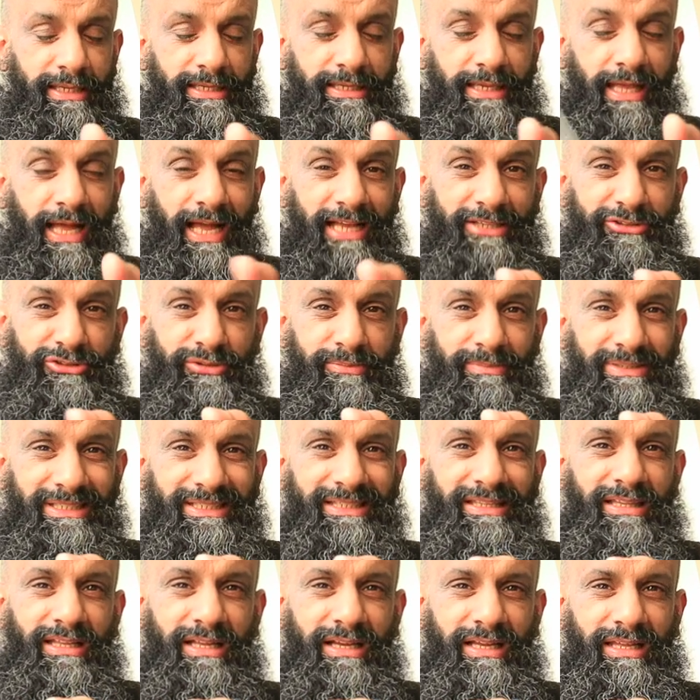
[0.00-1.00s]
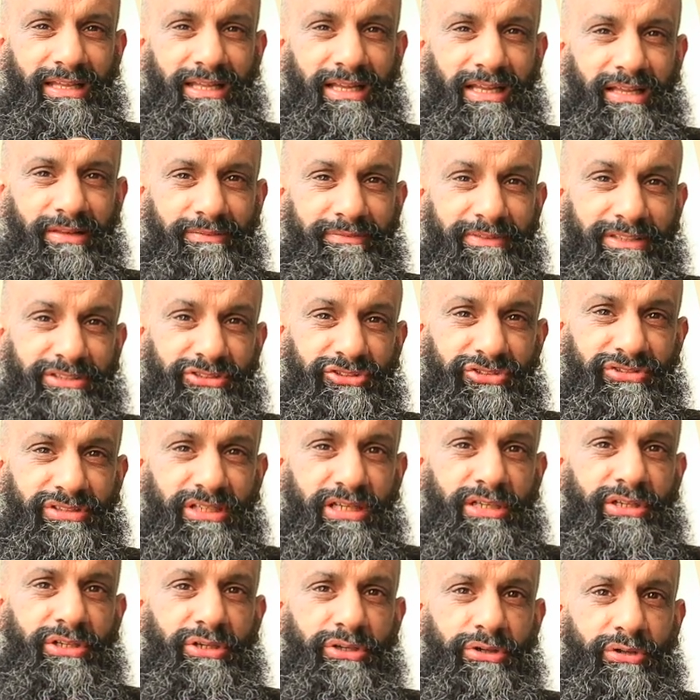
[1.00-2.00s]
It has to be either halal,
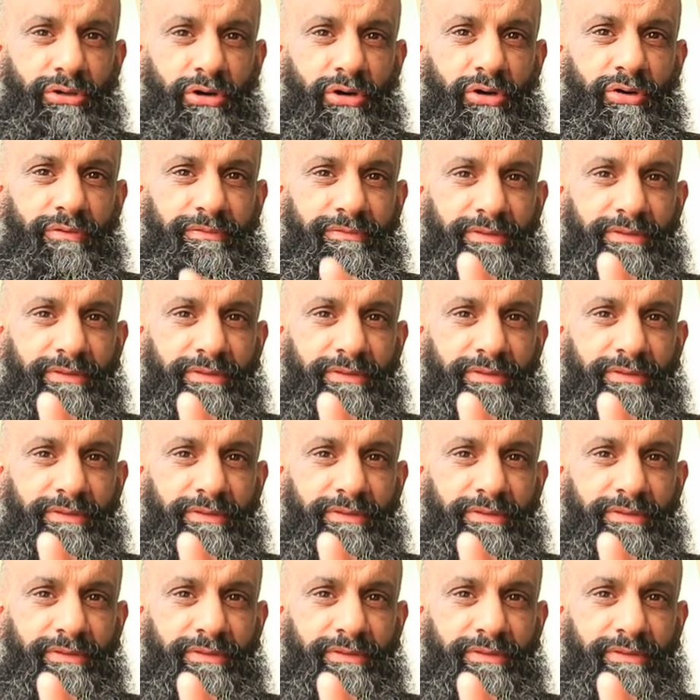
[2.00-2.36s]
vegetarian or